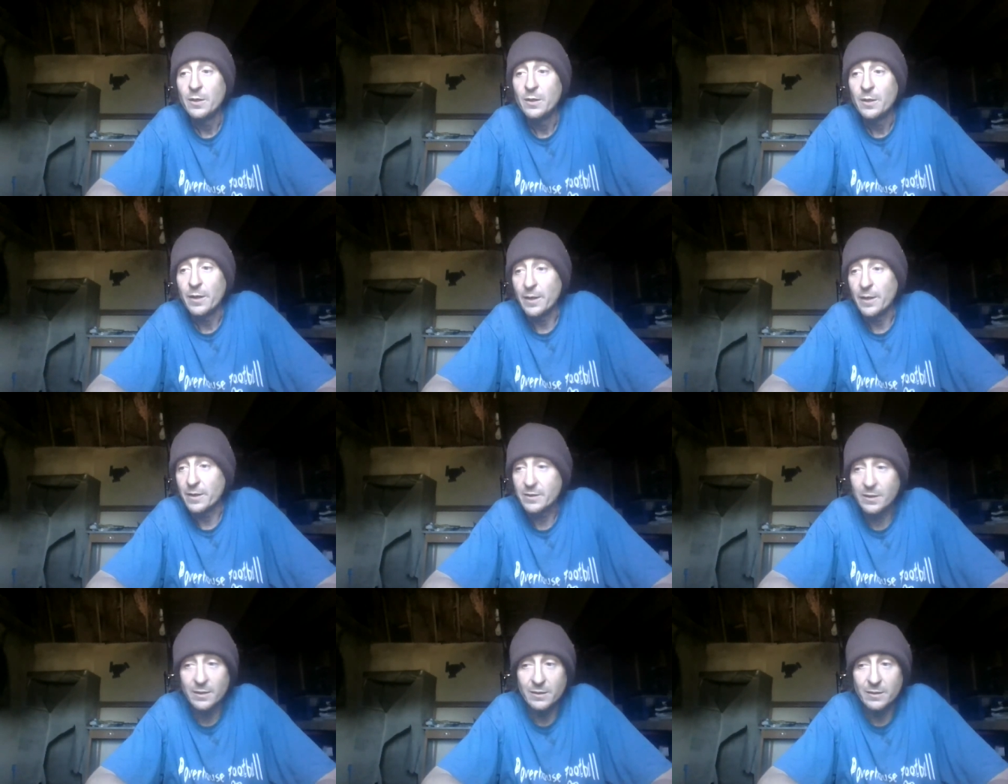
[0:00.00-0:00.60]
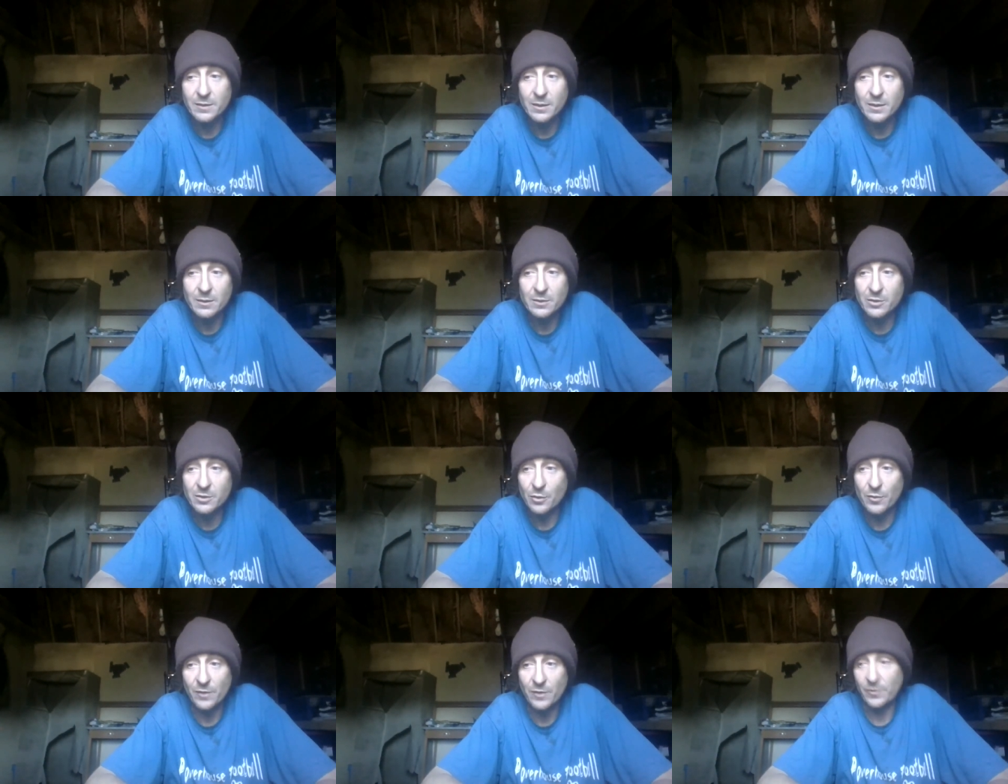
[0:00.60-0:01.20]
isn't
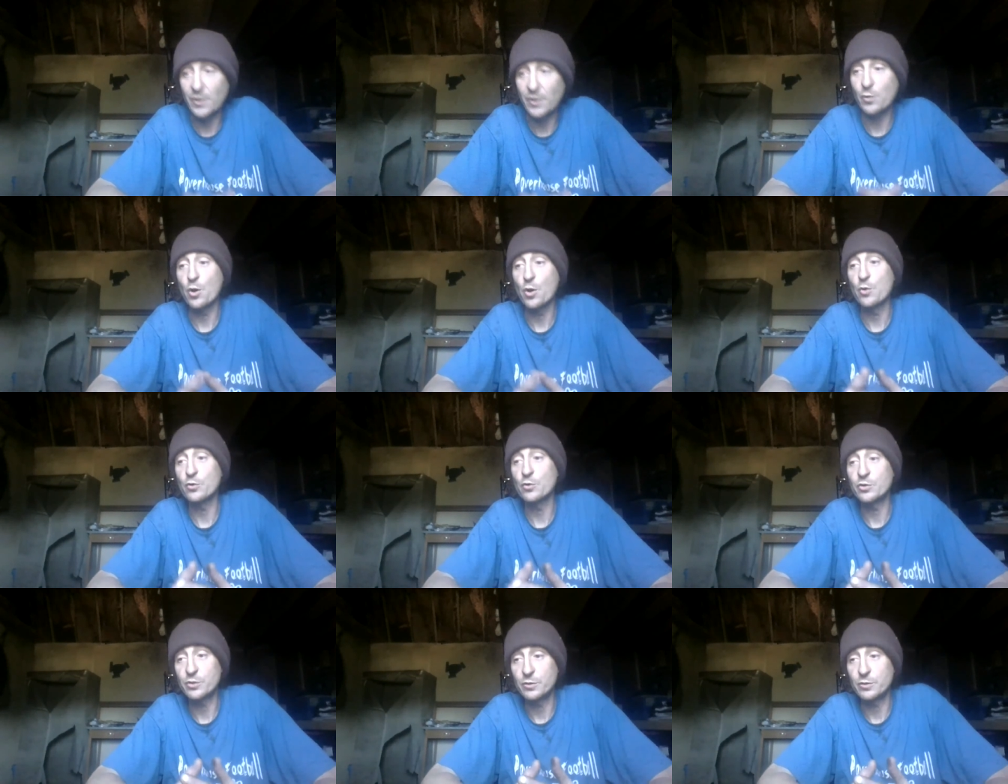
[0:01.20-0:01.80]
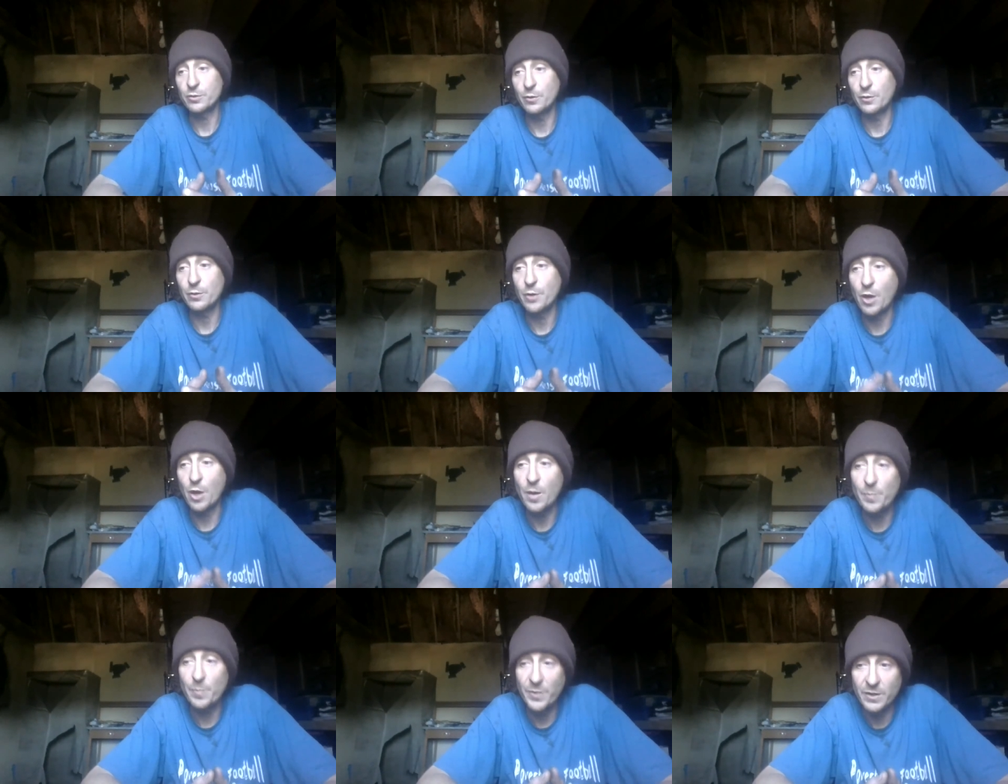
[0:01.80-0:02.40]
so that they grow
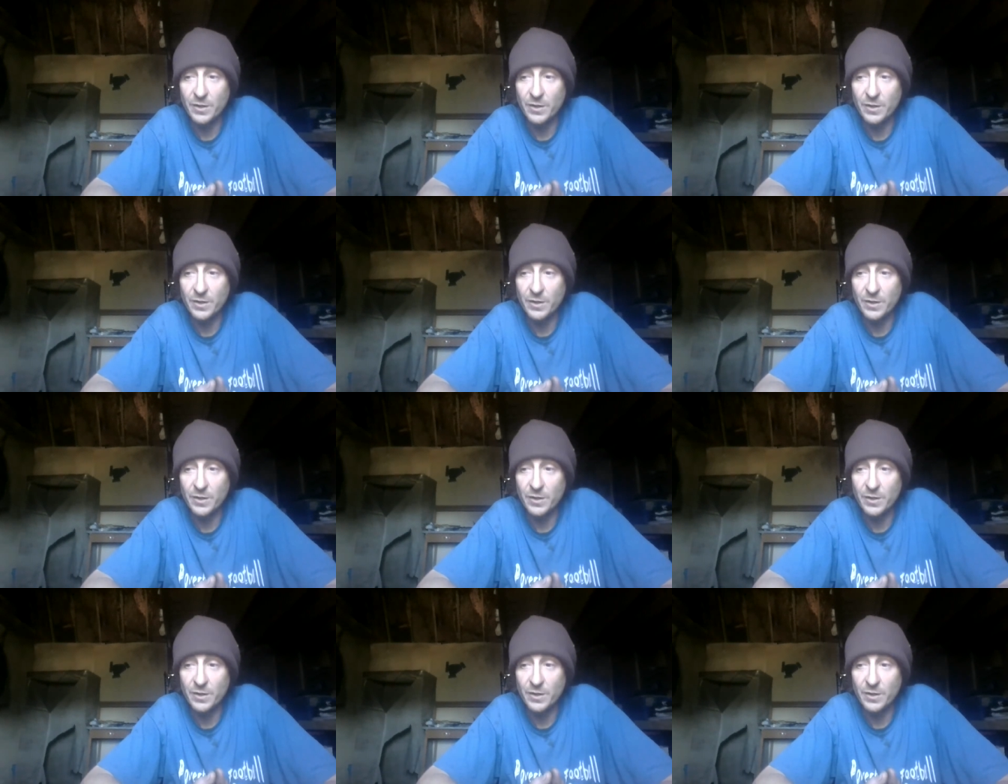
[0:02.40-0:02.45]
up